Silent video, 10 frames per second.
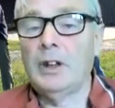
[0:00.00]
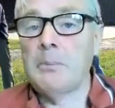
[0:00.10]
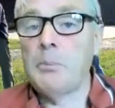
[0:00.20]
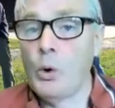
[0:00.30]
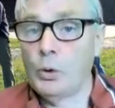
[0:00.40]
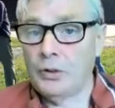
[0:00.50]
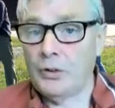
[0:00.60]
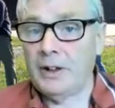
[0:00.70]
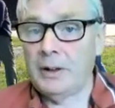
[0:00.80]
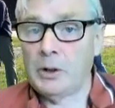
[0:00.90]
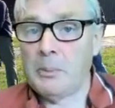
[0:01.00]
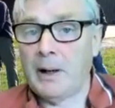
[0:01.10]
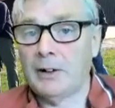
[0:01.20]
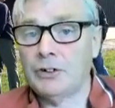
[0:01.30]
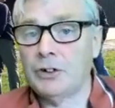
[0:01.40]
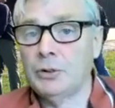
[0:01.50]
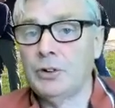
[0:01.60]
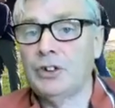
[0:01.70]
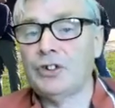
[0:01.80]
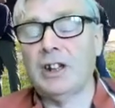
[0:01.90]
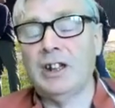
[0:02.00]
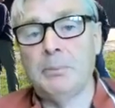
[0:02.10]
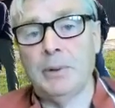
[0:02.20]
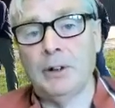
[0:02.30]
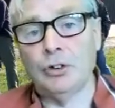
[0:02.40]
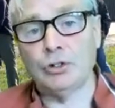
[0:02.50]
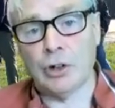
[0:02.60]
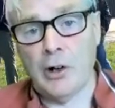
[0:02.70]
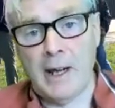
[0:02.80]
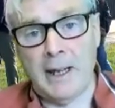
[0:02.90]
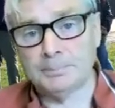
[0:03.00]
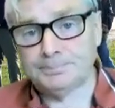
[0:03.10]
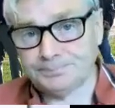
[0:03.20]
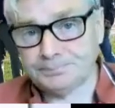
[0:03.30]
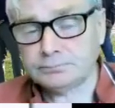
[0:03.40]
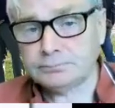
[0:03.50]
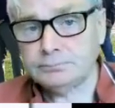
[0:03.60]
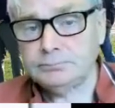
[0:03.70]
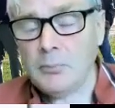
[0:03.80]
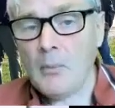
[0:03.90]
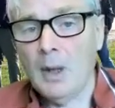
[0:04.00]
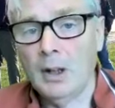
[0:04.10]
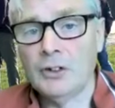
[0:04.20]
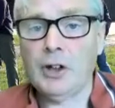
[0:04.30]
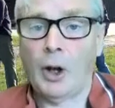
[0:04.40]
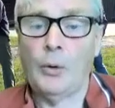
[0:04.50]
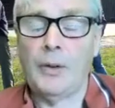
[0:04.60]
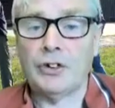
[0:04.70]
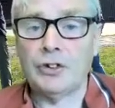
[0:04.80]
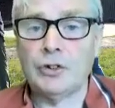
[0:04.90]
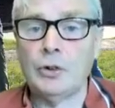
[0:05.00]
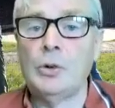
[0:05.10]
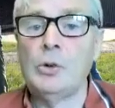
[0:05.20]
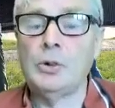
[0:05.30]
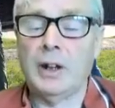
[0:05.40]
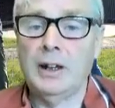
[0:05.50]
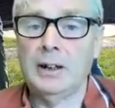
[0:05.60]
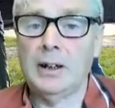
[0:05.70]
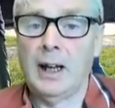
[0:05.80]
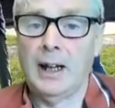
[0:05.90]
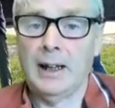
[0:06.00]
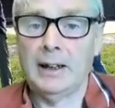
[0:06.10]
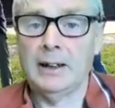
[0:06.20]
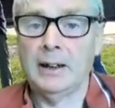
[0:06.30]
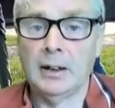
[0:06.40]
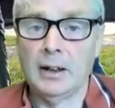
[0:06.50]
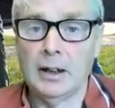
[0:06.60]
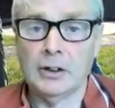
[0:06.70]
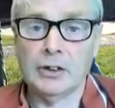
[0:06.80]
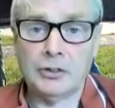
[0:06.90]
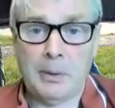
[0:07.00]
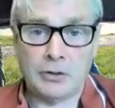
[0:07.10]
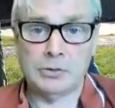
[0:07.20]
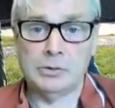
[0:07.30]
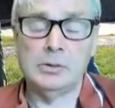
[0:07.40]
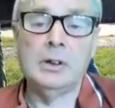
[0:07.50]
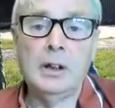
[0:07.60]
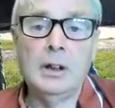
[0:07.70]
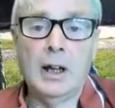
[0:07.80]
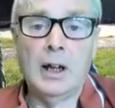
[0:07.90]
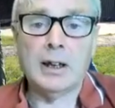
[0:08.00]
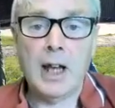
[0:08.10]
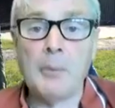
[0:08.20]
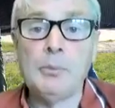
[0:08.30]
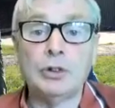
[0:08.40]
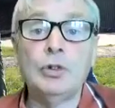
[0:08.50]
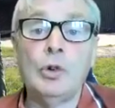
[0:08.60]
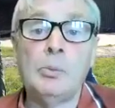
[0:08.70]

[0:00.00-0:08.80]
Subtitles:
The important thing with a parachute is to keep it dry. So they're stored in a special cupboard